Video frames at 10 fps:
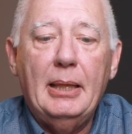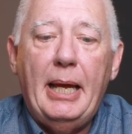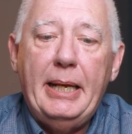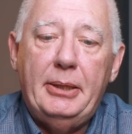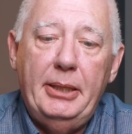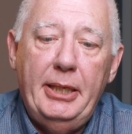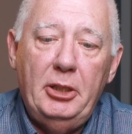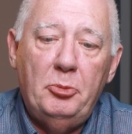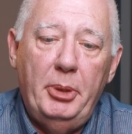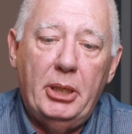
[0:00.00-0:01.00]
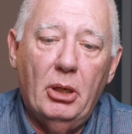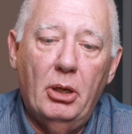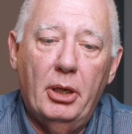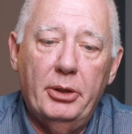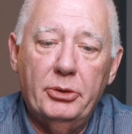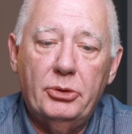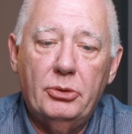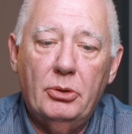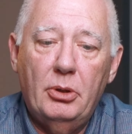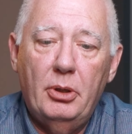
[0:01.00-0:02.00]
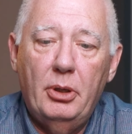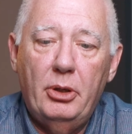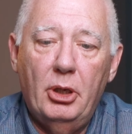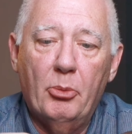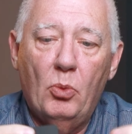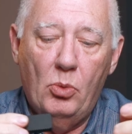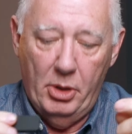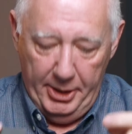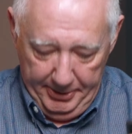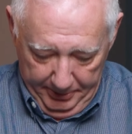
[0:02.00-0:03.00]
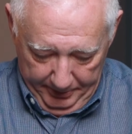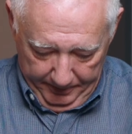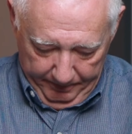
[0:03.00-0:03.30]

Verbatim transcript: I like these because, number one,